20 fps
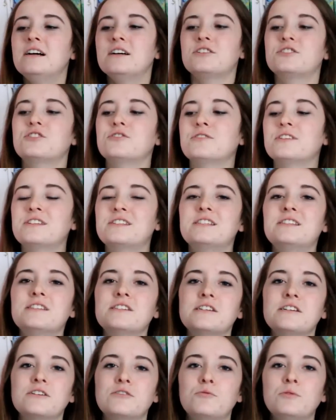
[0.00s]
So this is
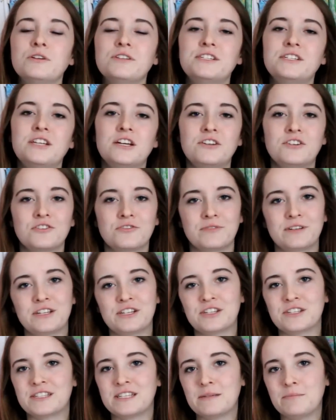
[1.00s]
the Quilted Hunter
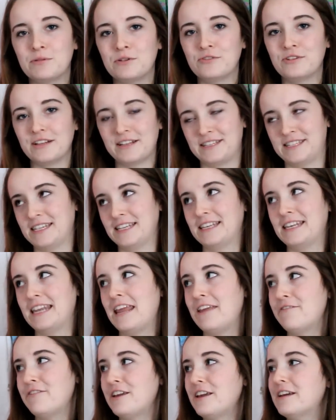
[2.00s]
Regency boot. It's in
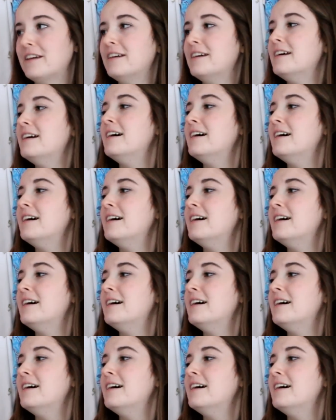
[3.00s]
navy.